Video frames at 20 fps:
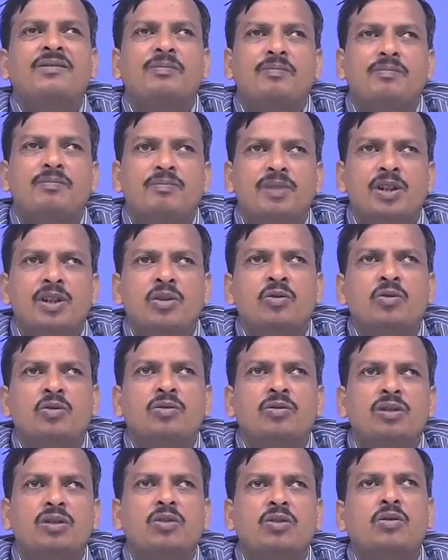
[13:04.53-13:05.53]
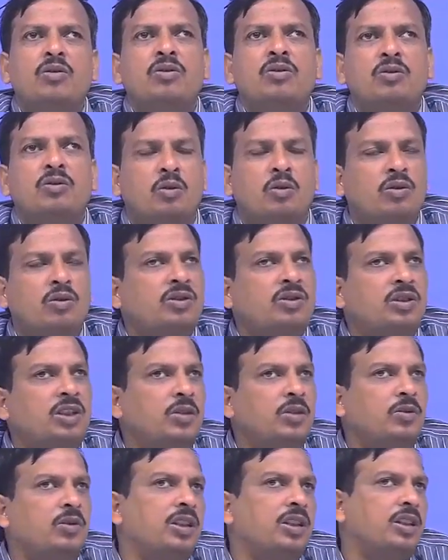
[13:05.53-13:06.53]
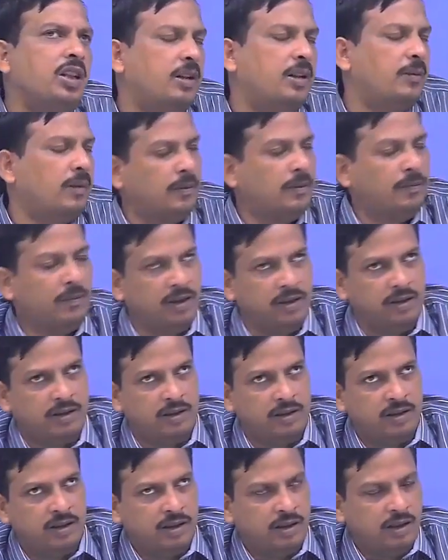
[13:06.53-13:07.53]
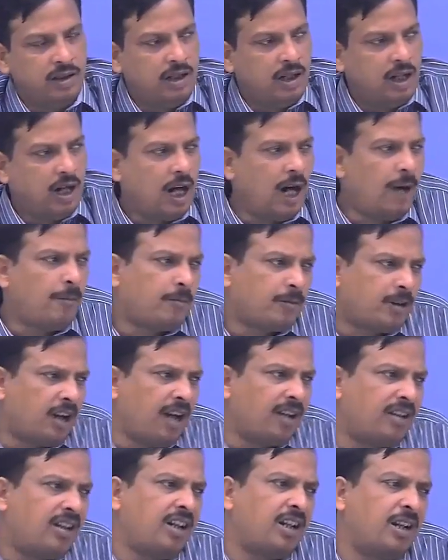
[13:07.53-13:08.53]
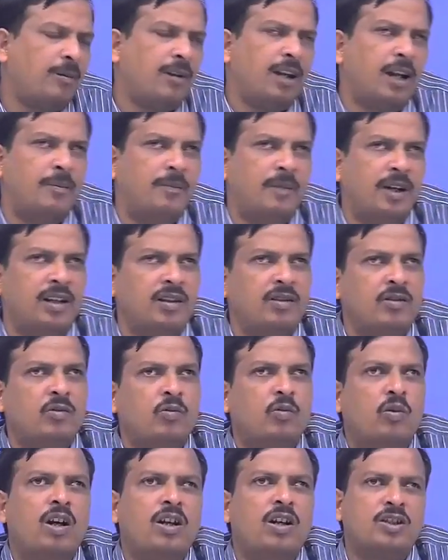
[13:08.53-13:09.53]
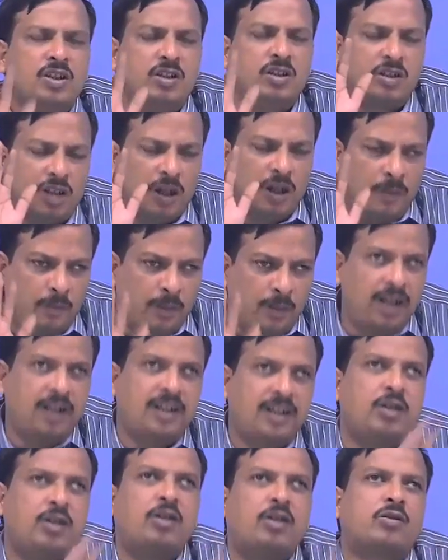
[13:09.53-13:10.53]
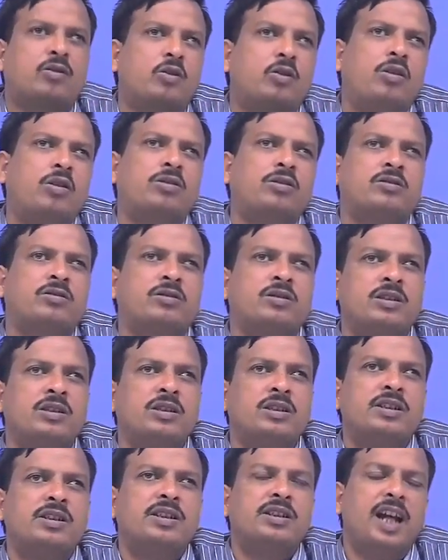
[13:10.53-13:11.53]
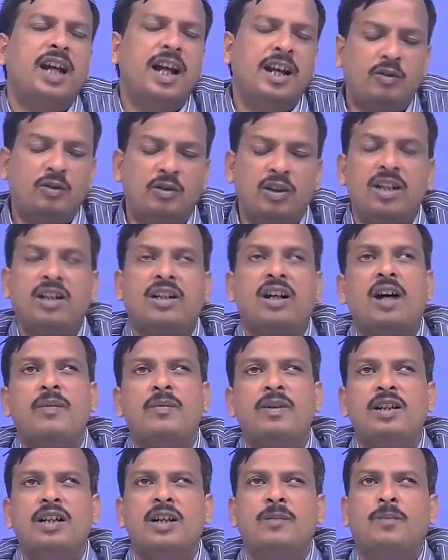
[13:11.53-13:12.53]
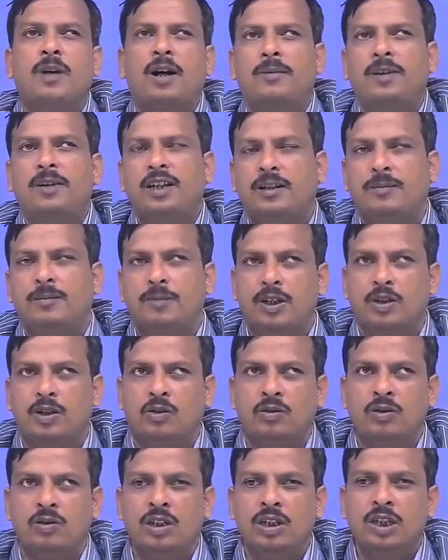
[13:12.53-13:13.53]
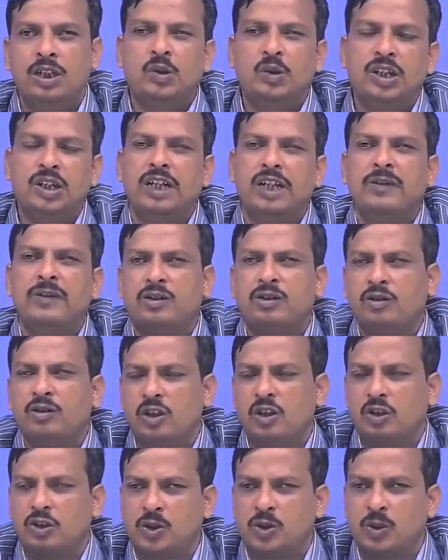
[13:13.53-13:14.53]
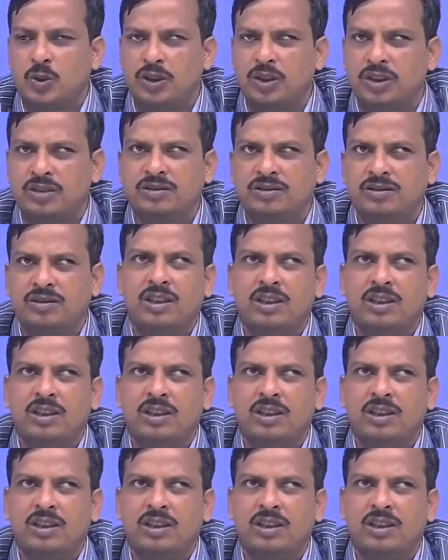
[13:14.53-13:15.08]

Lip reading: view your course during the development. After the development, once you complete your course, then it will come in the public view. You can give it to your students,